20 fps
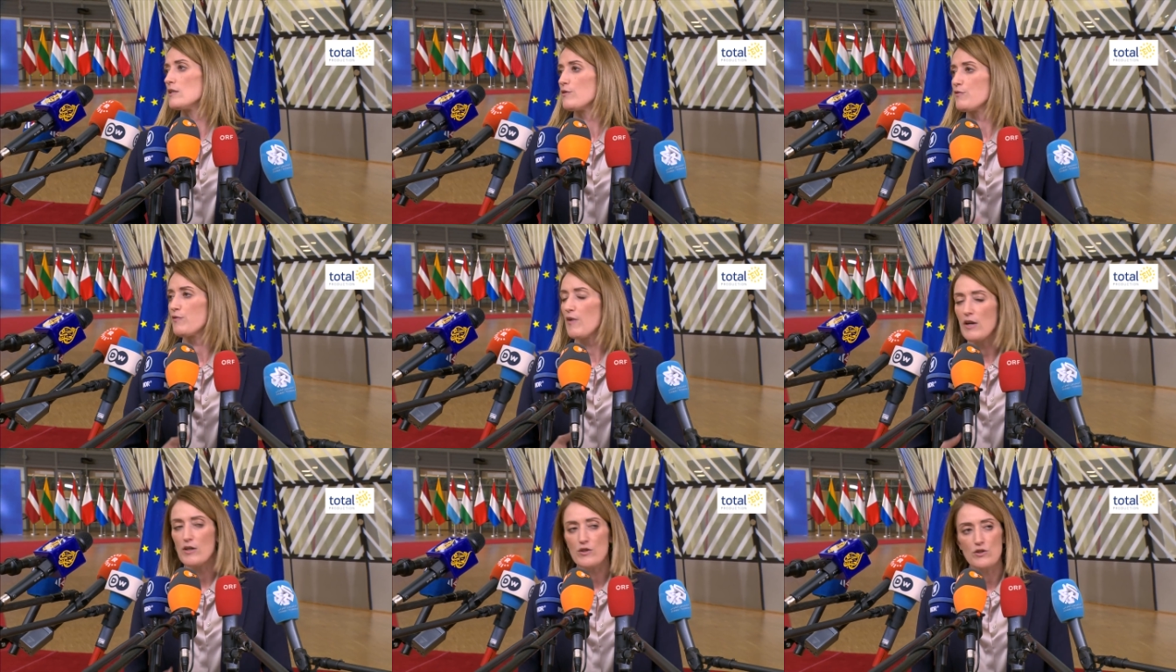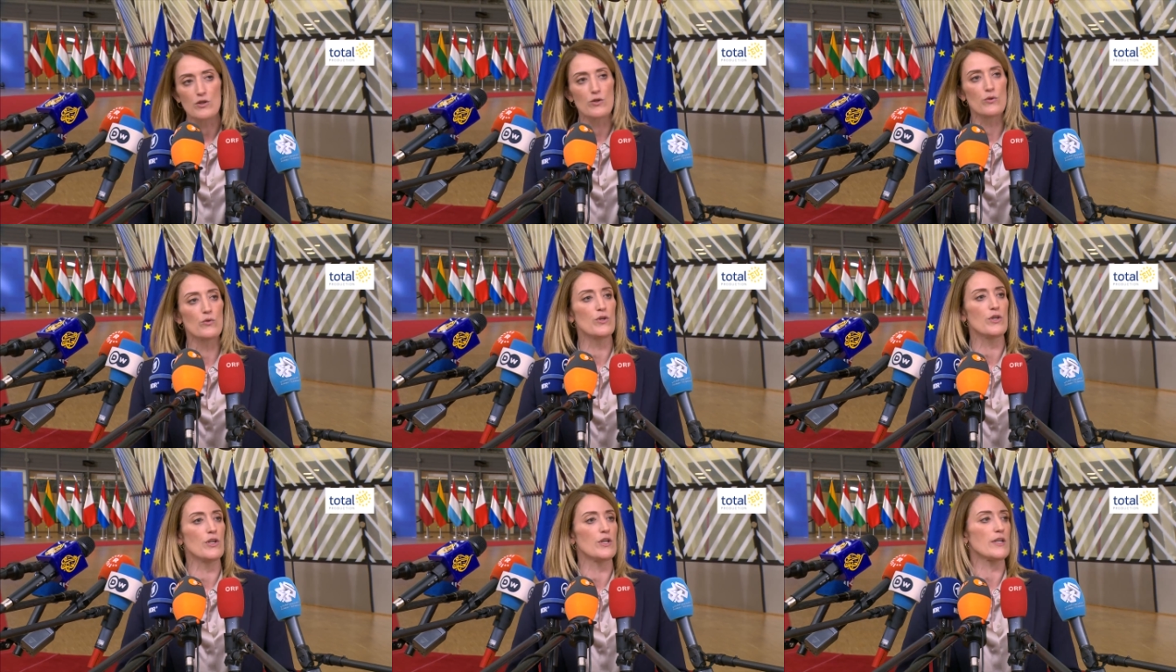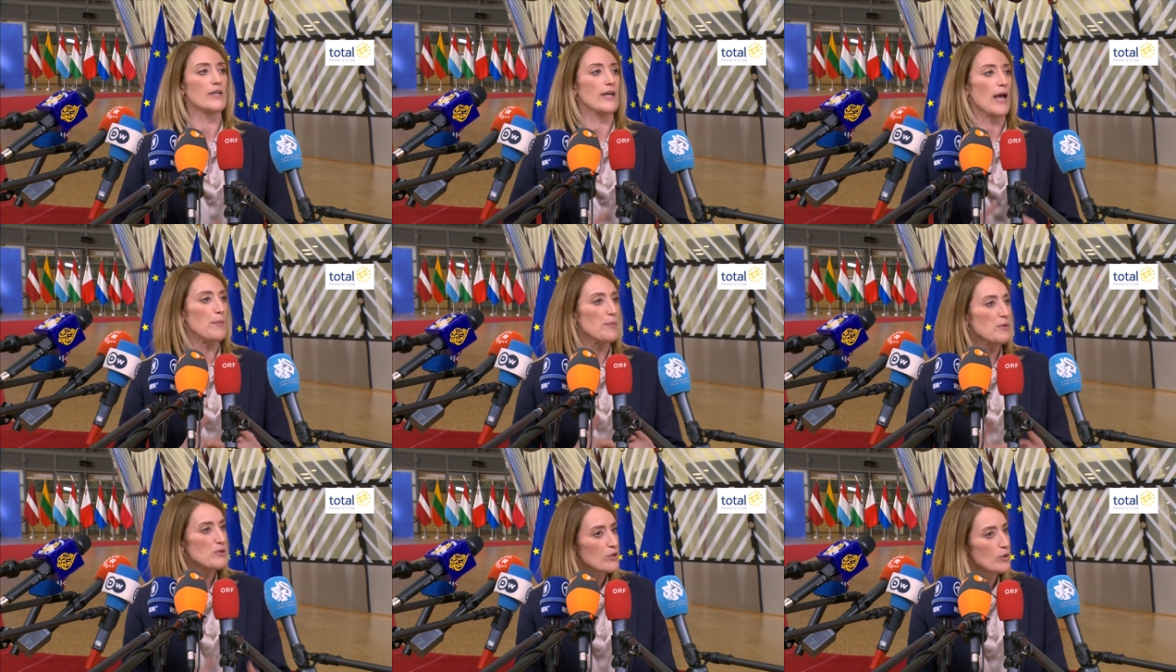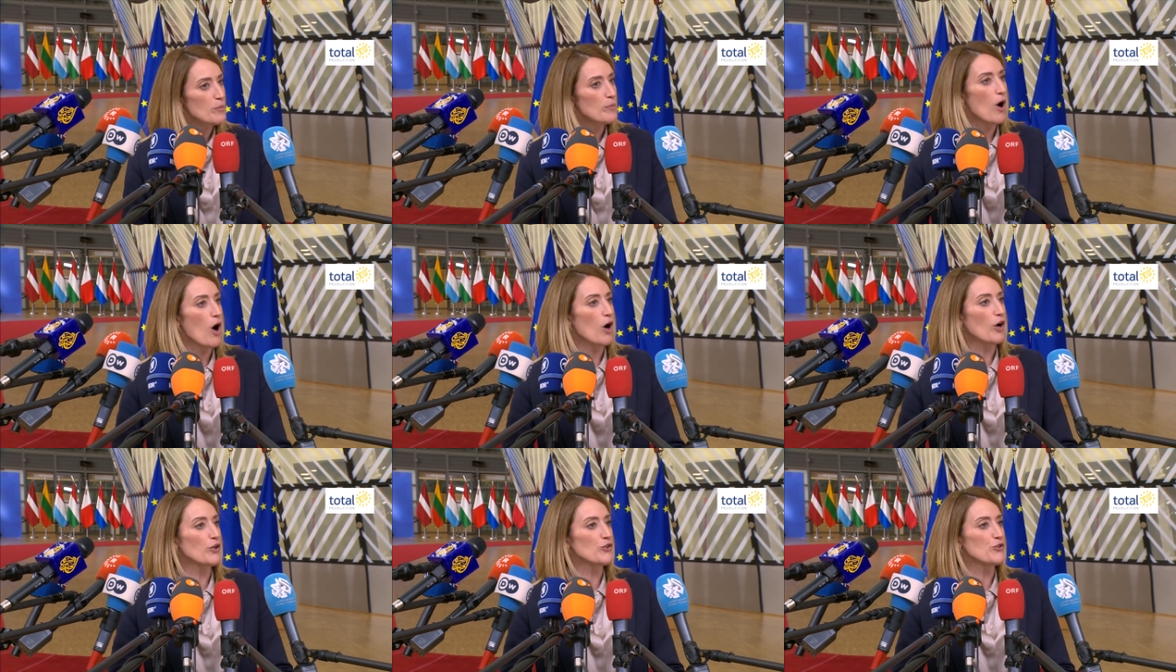defence union, capital
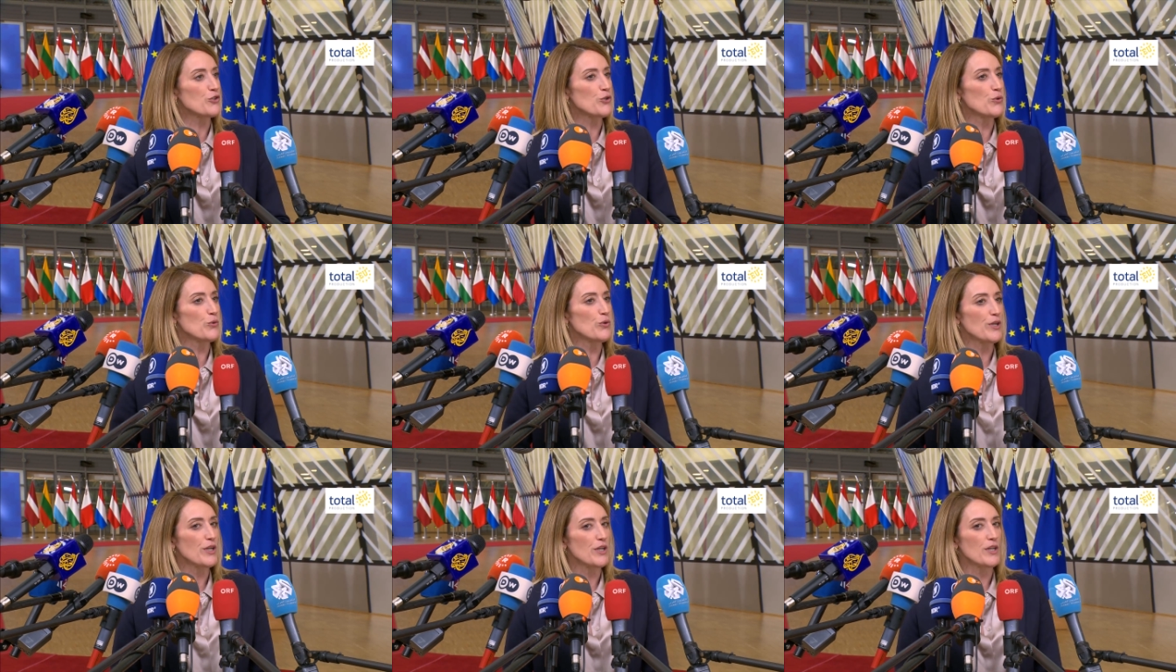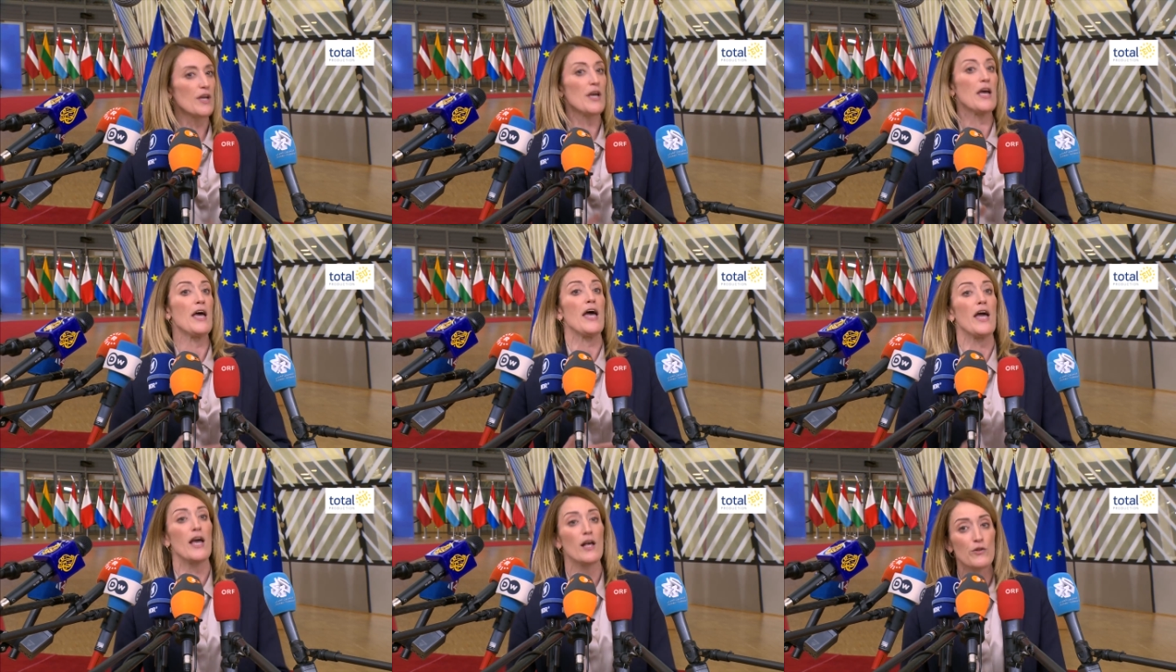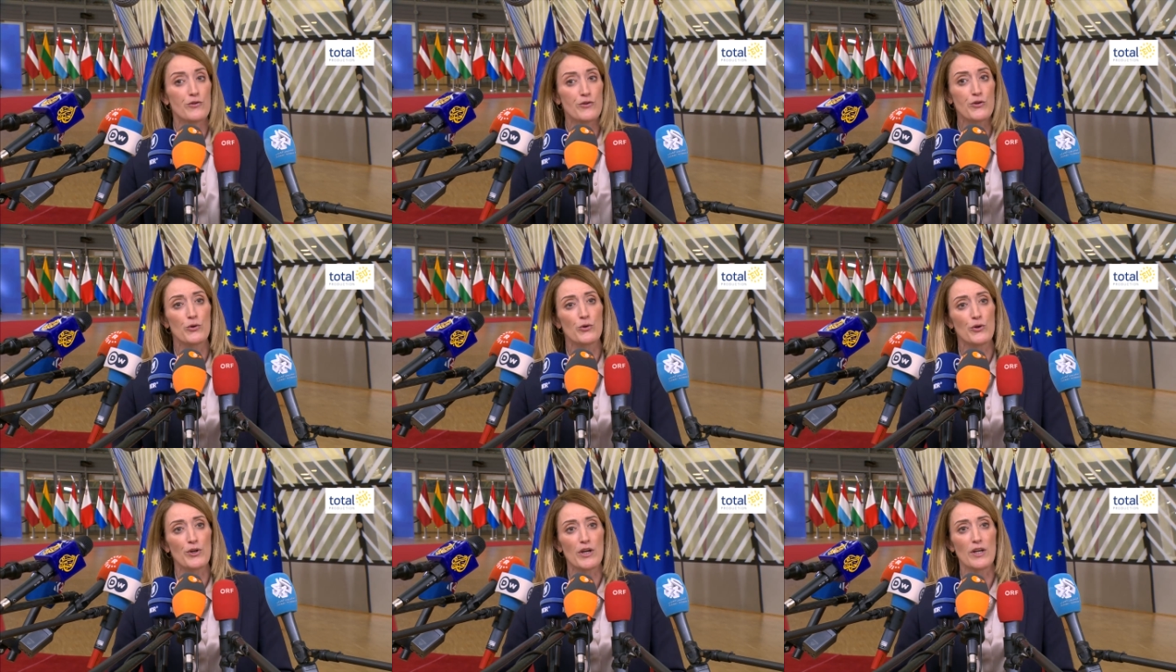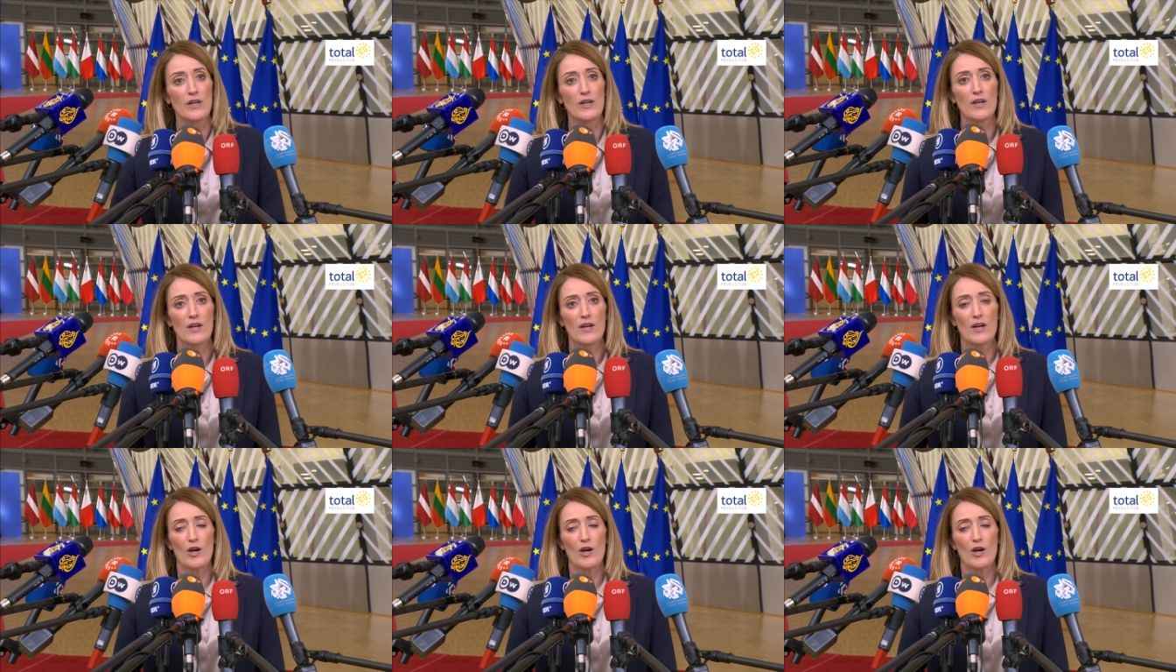markets union, health union.